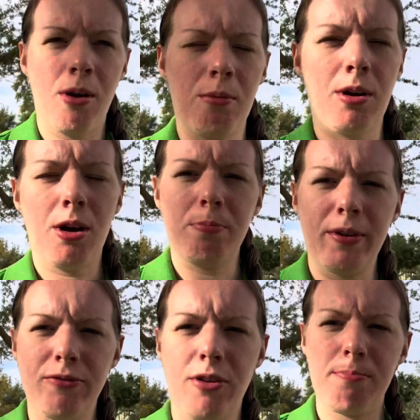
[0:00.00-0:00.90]
we're
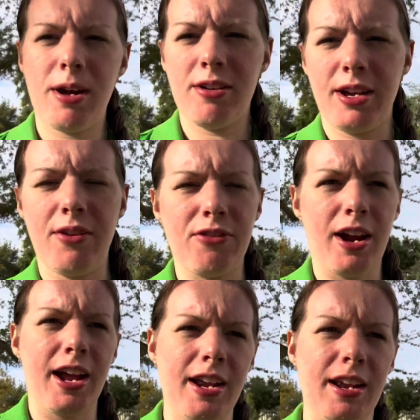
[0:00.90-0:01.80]
hoping for a better day for
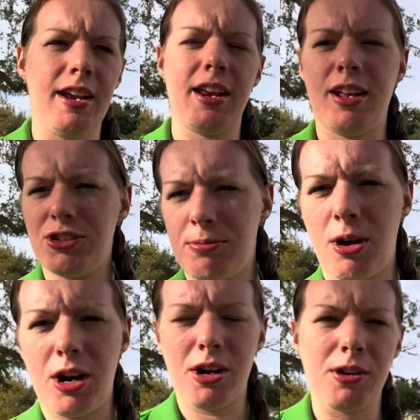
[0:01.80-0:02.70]
Hayden and
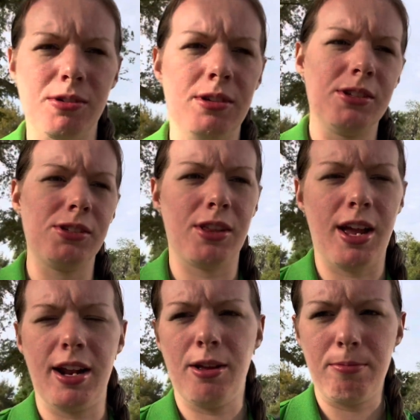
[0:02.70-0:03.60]
tomorrow, so
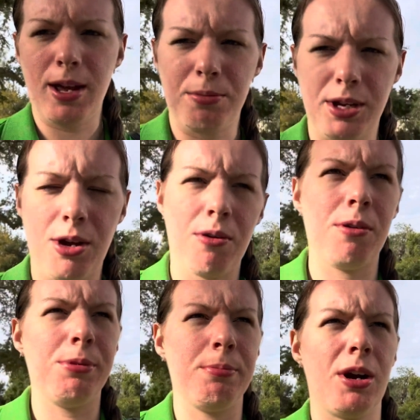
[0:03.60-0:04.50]
that he'll be able to go
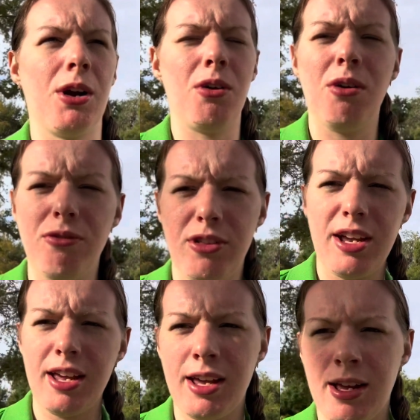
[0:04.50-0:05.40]
home tomorrow.
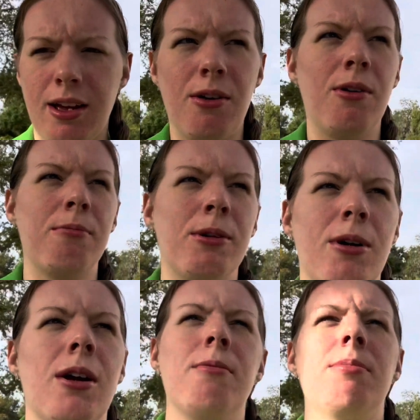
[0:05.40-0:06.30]
Hopefully he can come home
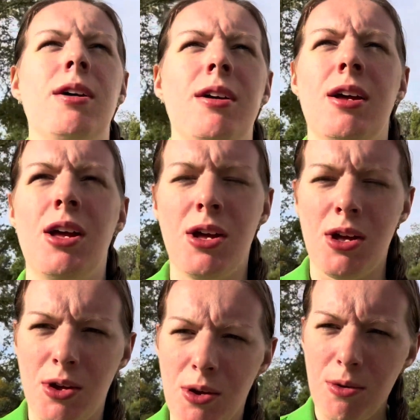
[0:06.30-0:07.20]
tomorrow, but
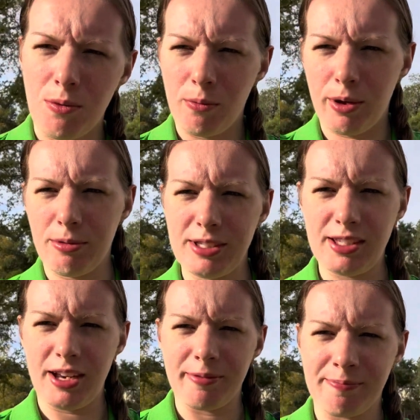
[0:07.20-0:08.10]
we will see.